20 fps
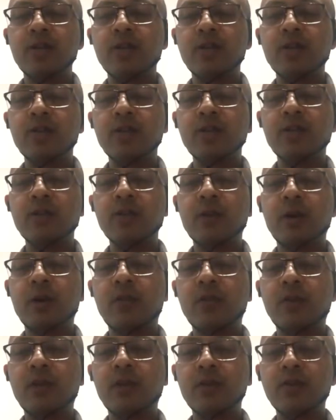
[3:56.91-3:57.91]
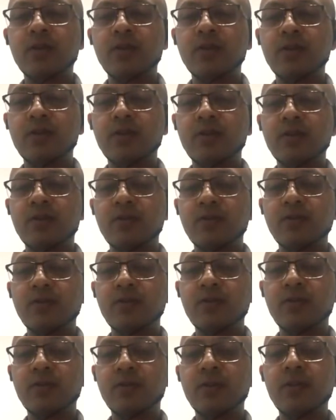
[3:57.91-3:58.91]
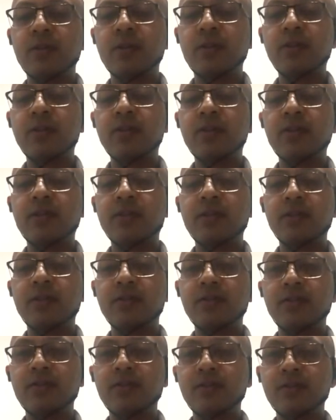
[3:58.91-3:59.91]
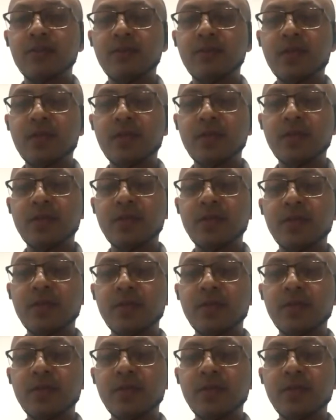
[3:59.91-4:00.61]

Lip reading: system of religion, Iti, thus,